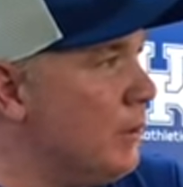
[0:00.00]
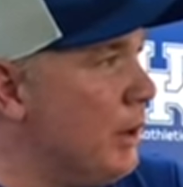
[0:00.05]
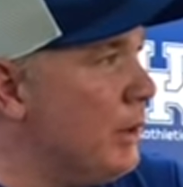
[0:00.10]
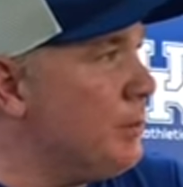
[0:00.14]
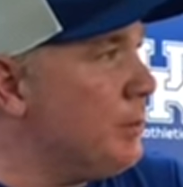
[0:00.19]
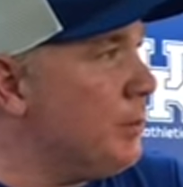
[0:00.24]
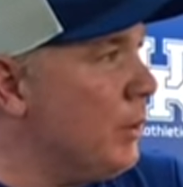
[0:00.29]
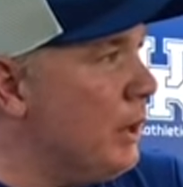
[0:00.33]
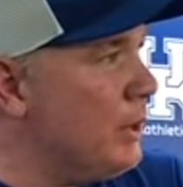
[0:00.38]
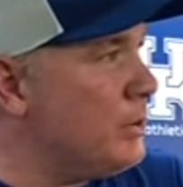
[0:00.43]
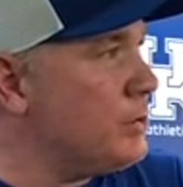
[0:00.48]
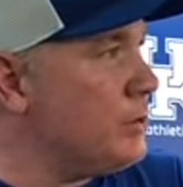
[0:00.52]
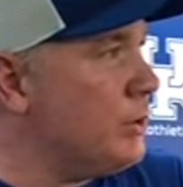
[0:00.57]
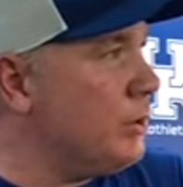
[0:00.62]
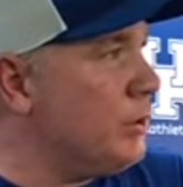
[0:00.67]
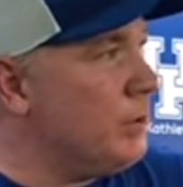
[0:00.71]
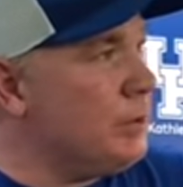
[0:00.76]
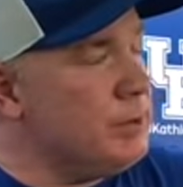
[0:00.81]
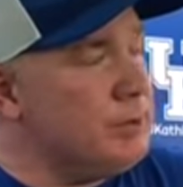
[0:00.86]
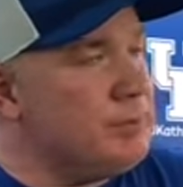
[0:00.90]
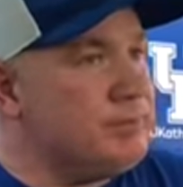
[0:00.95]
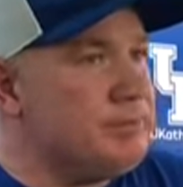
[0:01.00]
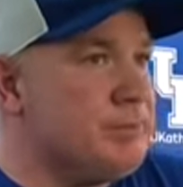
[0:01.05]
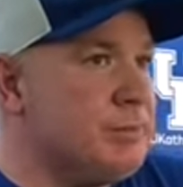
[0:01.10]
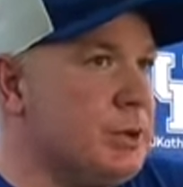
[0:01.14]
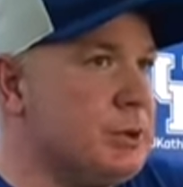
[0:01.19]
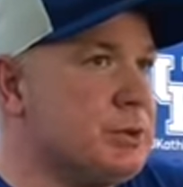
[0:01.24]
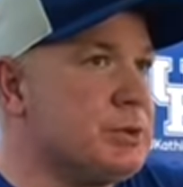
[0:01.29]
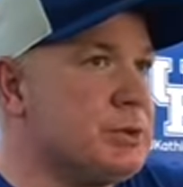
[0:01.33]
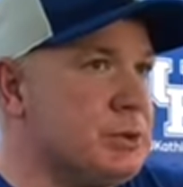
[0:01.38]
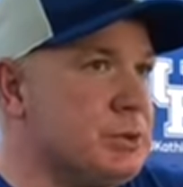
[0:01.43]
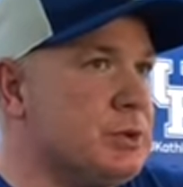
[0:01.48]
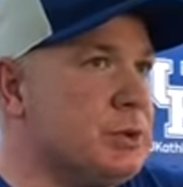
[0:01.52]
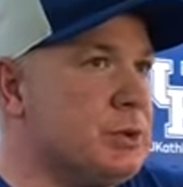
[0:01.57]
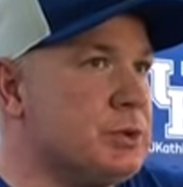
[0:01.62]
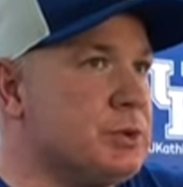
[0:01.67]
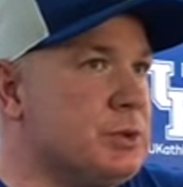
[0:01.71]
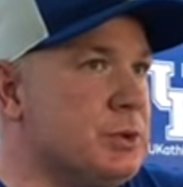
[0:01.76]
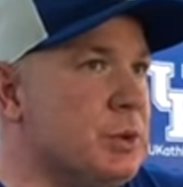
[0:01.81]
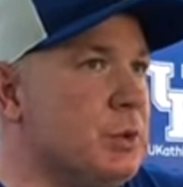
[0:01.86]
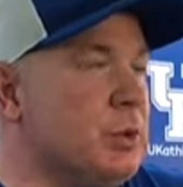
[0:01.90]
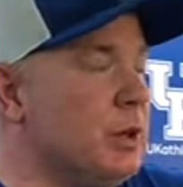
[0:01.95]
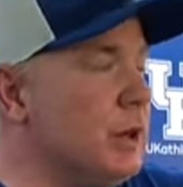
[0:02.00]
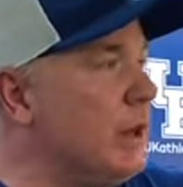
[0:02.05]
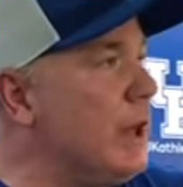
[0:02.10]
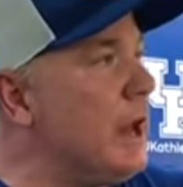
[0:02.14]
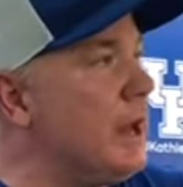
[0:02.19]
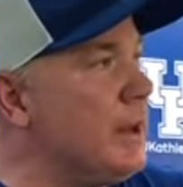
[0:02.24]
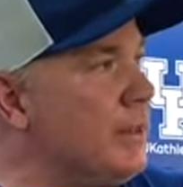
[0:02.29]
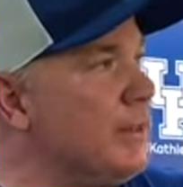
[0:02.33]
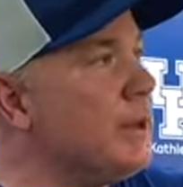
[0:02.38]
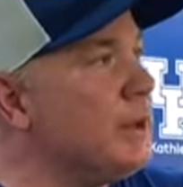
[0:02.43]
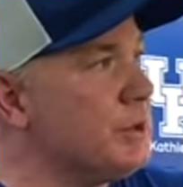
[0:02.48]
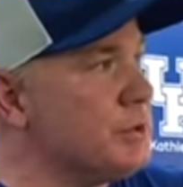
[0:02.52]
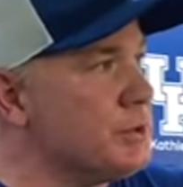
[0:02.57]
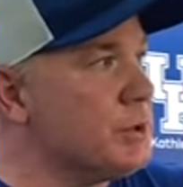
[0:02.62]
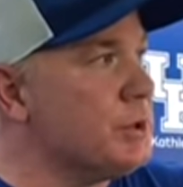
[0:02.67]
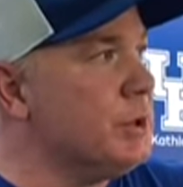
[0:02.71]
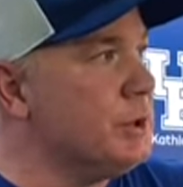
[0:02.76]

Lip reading: great pressure. Just doing a lot of things